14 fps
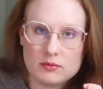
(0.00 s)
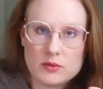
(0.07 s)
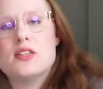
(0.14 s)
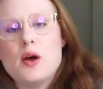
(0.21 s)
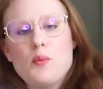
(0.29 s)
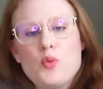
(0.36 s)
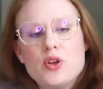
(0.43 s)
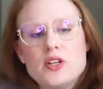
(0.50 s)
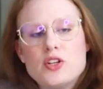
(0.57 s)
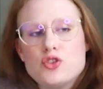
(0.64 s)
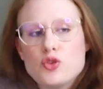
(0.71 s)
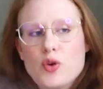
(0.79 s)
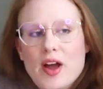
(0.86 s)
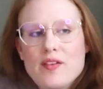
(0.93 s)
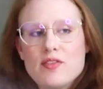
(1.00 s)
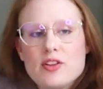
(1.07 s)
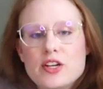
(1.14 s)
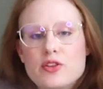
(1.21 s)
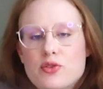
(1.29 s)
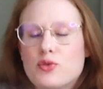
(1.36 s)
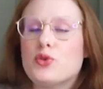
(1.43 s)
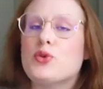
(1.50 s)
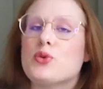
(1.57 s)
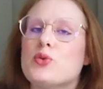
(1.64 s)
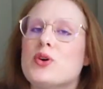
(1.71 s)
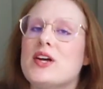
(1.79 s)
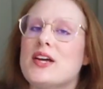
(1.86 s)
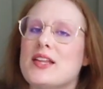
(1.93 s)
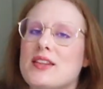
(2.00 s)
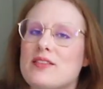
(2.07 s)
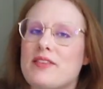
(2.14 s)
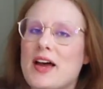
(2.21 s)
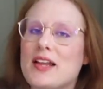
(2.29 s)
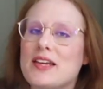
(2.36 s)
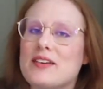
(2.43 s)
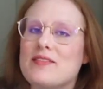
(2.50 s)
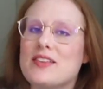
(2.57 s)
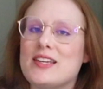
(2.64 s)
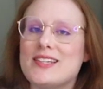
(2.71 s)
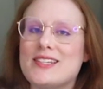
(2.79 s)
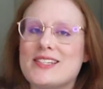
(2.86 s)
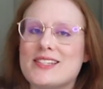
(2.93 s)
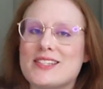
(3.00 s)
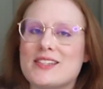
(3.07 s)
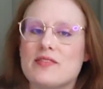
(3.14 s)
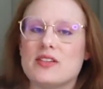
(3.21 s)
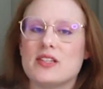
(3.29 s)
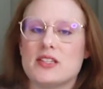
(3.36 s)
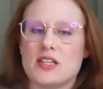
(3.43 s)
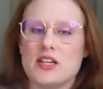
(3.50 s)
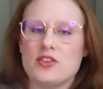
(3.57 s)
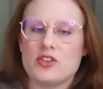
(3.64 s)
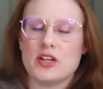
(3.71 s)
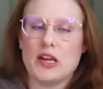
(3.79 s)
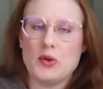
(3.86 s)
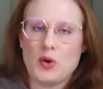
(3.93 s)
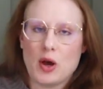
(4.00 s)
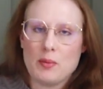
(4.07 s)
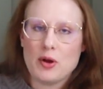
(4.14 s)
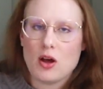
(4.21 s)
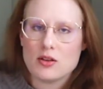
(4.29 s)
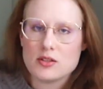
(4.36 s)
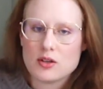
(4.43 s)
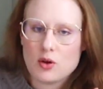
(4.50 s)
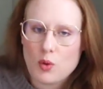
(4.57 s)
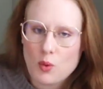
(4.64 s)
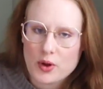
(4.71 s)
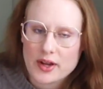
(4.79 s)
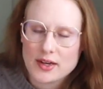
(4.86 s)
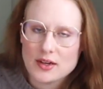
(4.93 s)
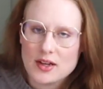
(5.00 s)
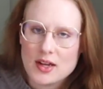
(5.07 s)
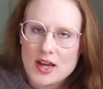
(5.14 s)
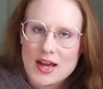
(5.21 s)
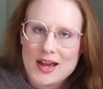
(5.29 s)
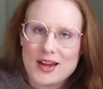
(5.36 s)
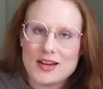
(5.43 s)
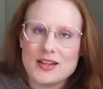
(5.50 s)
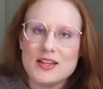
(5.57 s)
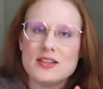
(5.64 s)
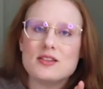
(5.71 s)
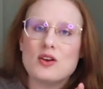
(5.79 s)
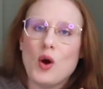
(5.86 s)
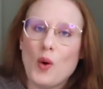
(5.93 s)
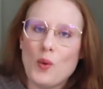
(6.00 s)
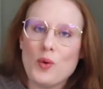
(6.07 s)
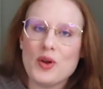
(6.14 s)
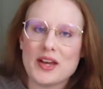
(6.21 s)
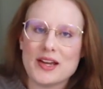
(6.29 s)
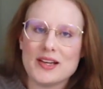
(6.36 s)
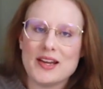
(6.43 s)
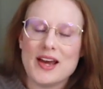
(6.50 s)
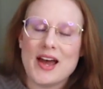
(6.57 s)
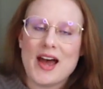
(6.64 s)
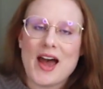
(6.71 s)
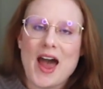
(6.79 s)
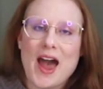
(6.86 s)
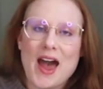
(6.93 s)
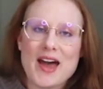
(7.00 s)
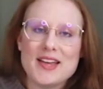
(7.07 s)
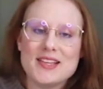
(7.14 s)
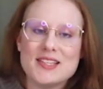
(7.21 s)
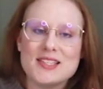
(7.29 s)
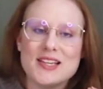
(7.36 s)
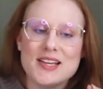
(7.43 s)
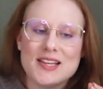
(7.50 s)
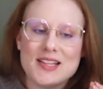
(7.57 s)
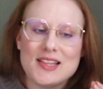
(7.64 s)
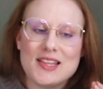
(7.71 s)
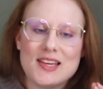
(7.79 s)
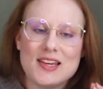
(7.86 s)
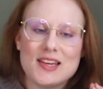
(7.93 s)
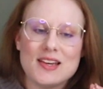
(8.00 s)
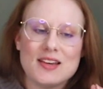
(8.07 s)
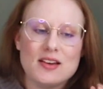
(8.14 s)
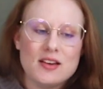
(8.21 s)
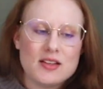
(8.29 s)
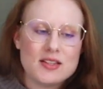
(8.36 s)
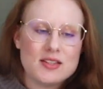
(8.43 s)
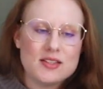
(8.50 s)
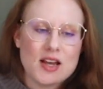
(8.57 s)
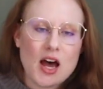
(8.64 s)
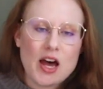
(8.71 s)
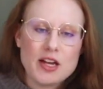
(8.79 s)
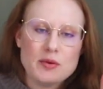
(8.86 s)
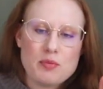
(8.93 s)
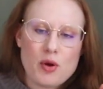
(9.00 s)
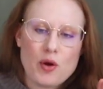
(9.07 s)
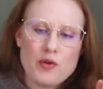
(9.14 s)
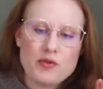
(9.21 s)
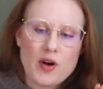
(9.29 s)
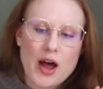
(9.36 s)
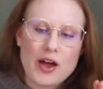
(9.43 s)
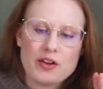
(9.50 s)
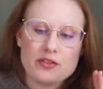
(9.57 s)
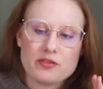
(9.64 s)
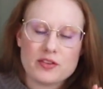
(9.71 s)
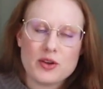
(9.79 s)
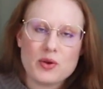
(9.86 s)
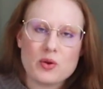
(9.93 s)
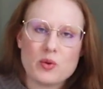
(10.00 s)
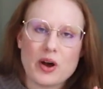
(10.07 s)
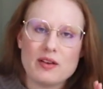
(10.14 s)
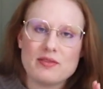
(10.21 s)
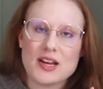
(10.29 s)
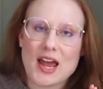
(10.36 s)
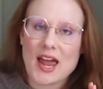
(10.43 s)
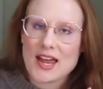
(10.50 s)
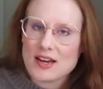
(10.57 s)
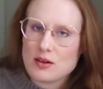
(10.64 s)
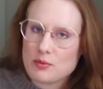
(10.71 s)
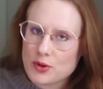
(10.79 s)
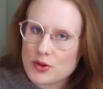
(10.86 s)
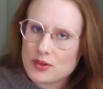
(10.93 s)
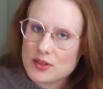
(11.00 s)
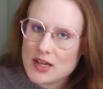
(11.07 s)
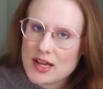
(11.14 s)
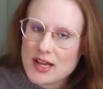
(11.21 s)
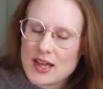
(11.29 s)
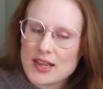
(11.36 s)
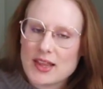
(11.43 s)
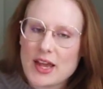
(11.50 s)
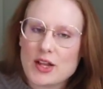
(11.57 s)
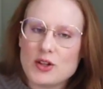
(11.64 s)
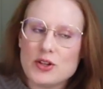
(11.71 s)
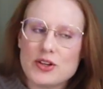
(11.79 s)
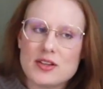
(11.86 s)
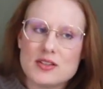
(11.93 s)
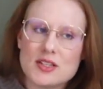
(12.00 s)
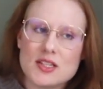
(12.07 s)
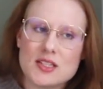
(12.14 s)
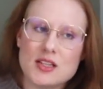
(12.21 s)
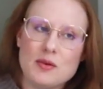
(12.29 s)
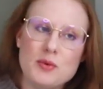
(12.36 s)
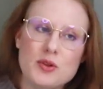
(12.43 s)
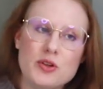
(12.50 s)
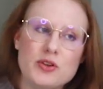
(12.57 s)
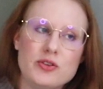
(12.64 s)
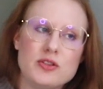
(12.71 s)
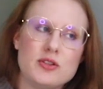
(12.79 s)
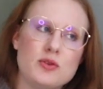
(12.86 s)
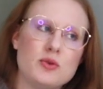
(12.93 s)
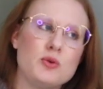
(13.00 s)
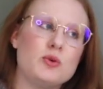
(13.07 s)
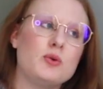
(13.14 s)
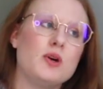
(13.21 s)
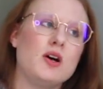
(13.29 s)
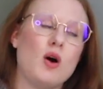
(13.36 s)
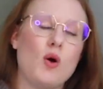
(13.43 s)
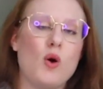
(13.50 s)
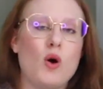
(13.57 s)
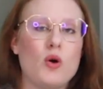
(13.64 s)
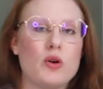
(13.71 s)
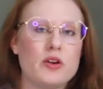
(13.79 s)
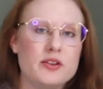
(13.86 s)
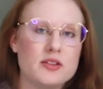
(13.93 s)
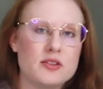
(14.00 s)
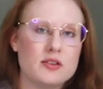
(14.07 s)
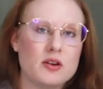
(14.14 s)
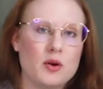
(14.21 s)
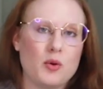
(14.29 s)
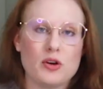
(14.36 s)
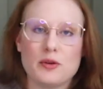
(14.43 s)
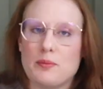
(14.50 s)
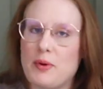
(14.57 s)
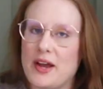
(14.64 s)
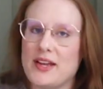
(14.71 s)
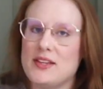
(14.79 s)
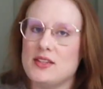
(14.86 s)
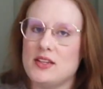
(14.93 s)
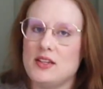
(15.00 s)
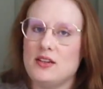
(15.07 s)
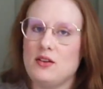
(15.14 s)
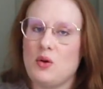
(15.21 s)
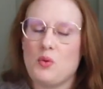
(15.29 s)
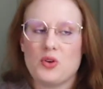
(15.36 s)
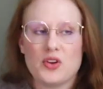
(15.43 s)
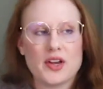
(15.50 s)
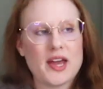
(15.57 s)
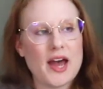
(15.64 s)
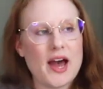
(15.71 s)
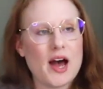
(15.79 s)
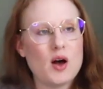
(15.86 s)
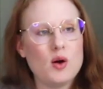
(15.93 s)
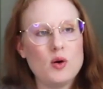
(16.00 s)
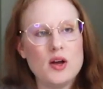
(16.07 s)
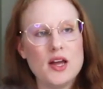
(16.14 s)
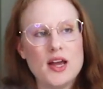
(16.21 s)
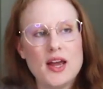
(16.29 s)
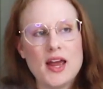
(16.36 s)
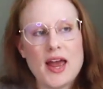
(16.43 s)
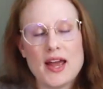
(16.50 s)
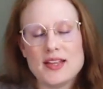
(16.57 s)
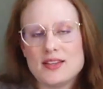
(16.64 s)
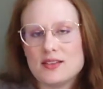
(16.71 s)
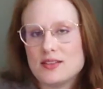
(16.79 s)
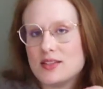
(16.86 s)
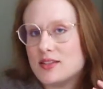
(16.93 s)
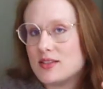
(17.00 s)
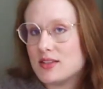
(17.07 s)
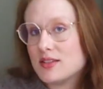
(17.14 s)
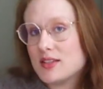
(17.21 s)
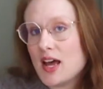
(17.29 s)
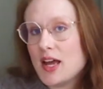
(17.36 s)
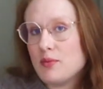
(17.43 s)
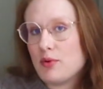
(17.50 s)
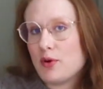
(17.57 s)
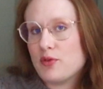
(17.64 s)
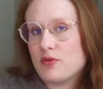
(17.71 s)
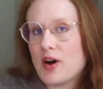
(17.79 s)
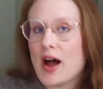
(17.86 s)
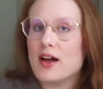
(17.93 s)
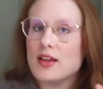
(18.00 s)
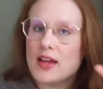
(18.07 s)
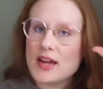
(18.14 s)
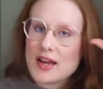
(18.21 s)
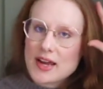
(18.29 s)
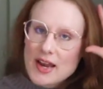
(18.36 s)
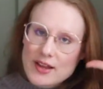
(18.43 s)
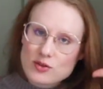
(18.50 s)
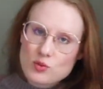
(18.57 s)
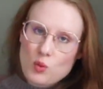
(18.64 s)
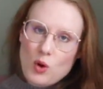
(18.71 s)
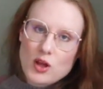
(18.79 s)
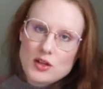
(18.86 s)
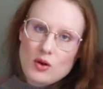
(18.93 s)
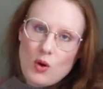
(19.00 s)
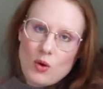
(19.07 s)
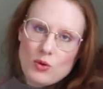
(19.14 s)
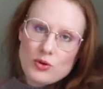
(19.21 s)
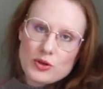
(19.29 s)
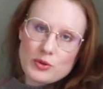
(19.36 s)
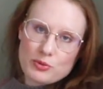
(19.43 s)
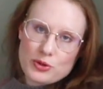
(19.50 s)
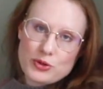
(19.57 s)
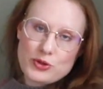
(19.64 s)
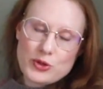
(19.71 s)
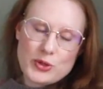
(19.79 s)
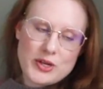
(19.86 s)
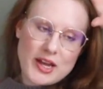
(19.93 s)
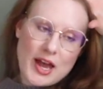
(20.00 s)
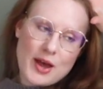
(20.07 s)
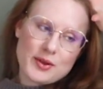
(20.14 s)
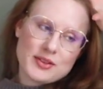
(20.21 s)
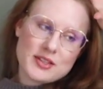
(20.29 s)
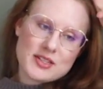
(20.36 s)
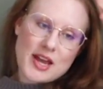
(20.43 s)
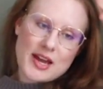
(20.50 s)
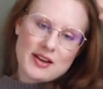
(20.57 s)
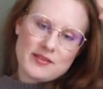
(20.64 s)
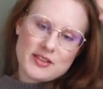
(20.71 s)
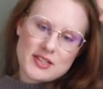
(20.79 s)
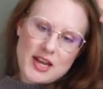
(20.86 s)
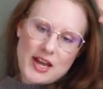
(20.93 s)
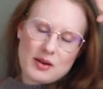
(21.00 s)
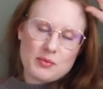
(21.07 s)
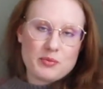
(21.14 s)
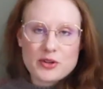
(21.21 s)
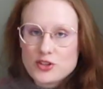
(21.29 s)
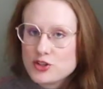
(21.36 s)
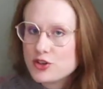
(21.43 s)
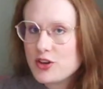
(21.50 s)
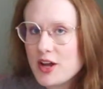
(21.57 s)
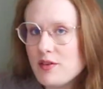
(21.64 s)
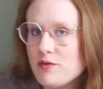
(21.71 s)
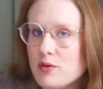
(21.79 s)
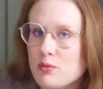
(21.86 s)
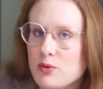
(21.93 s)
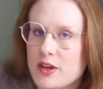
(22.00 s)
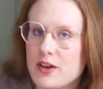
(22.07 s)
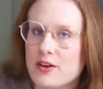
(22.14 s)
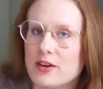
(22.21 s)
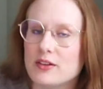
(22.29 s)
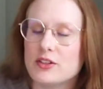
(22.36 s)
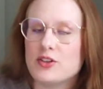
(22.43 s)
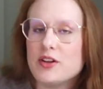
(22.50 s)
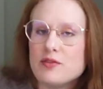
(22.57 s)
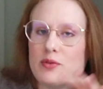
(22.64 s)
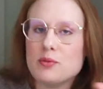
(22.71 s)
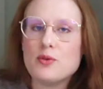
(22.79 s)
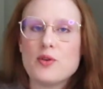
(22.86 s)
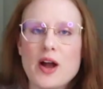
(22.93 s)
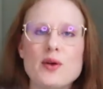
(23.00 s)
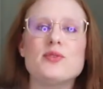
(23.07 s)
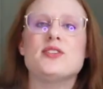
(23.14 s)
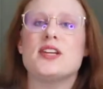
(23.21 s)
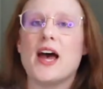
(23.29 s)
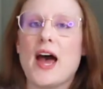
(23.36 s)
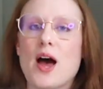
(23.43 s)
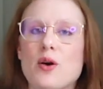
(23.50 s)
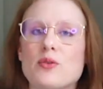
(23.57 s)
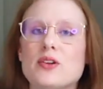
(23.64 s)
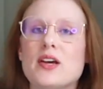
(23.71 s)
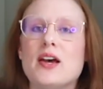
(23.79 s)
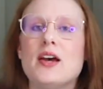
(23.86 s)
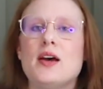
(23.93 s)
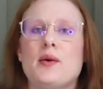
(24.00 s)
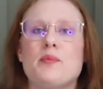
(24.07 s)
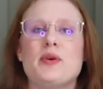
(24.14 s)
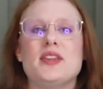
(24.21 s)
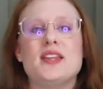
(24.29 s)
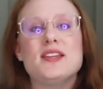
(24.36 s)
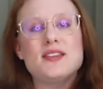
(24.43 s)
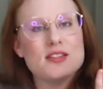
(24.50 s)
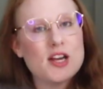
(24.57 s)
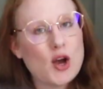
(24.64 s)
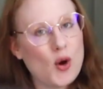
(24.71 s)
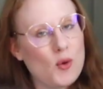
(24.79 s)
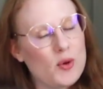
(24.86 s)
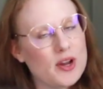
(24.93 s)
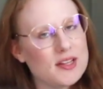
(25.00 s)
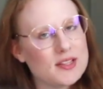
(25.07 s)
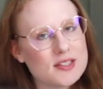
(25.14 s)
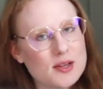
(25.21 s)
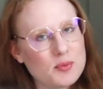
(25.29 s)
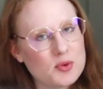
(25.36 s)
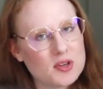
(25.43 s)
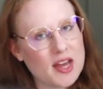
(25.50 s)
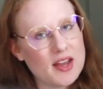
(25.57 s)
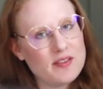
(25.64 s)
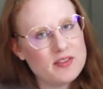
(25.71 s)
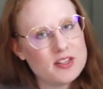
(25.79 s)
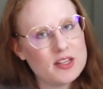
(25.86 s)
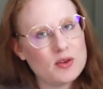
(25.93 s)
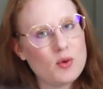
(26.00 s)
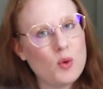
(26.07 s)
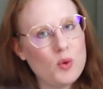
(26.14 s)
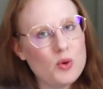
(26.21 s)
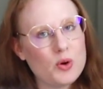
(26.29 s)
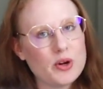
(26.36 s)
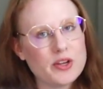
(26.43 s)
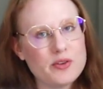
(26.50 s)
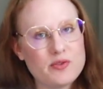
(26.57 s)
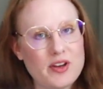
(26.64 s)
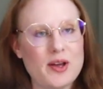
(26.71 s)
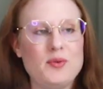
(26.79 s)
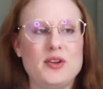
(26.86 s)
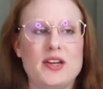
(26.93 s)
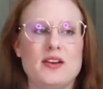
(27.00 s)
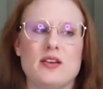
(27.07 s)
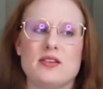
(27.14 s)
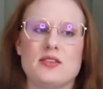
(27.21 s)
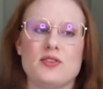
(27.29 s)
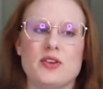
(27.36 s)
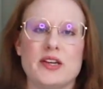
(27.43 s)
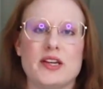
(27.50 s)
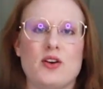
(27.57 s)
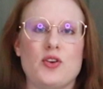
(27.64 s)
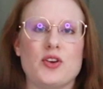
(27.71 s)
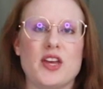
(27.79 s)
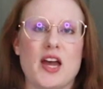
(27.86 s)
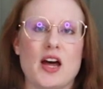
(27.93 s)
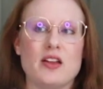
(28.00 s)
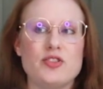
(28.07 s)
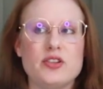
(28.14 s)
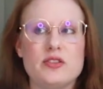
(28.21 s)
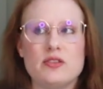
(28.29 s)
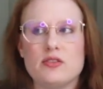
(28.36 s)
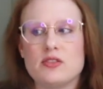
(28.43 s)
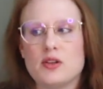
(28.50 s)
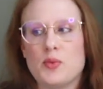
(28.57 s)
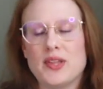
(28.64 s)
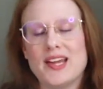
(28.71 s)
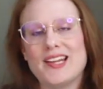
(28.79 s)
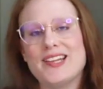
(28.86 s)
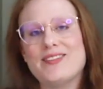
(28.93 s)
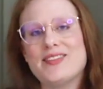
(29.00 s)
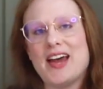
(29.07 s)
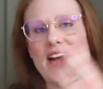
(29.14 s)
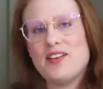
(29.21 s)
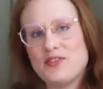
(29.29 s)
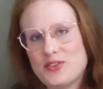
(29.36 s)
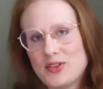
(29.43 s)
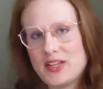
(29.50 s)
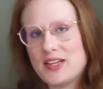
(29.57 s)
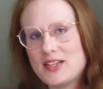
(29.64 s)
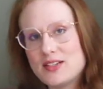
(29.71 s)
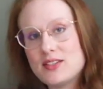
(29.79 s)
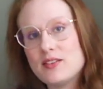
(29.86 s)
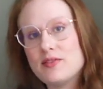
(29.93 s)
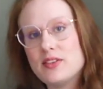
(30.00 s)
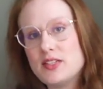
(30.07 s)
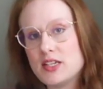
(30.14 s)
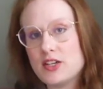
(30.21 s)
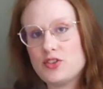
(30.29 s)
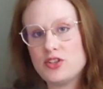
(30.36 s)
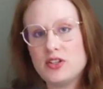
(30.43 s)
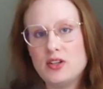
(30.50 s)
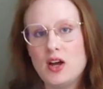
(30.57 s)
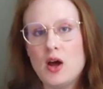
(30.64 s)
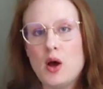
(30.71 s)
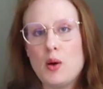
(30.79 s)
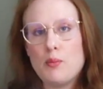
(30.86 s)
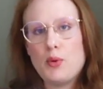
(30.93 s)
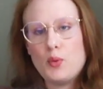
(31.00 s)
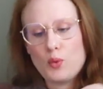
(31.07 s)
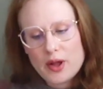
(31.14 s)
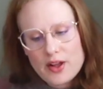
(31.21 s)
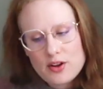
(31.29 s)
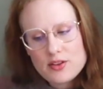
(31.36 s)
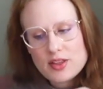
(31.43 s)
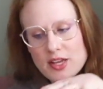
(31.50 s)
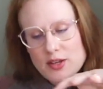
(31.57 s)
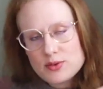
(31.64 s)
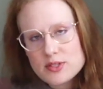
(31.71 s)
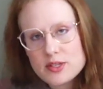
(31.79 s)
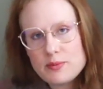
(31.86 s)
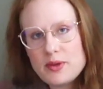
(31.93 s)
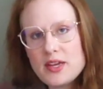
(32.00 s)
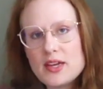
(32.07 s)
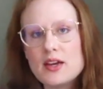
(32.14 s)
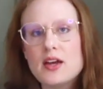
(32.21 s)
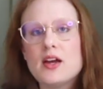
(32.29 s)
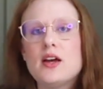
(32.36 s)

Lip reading: Someone traveling through the valley of the Indus civilization and you come across a coin. And this coin has the side profile view of an animal that looks similar to a horse or a bison or a cow, and since it's the side profile, it has one horn protruding out the side of its head. But you're not from here, you're not from around town, but this is a coin that someone gave to you, or you found it because you're like an archaeologist or someone that lived after the Indus civilization, but where they used to be.